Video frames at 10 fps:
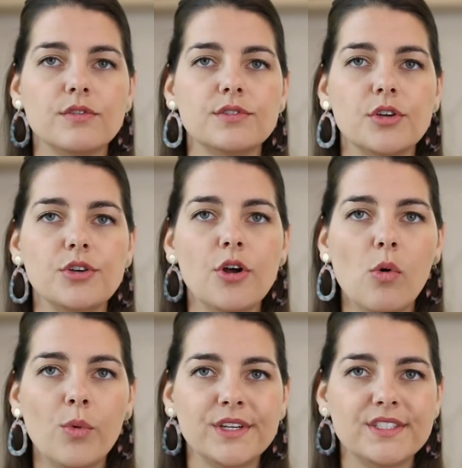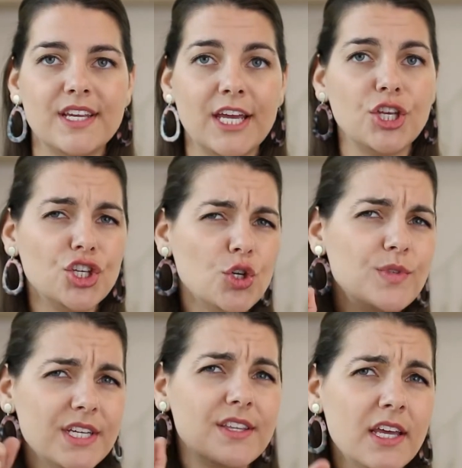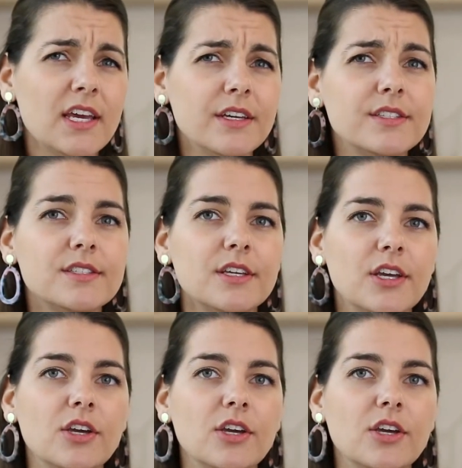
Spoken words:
So you don't want to say, you did this.